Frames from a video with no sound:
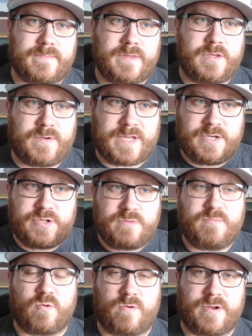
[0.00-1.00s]
You can do
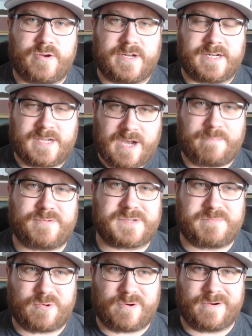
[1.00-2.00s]
more. You can accomplish
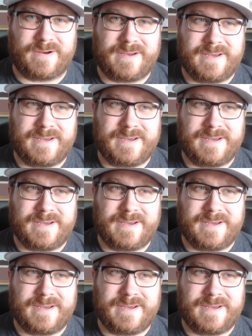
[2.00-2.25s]
more.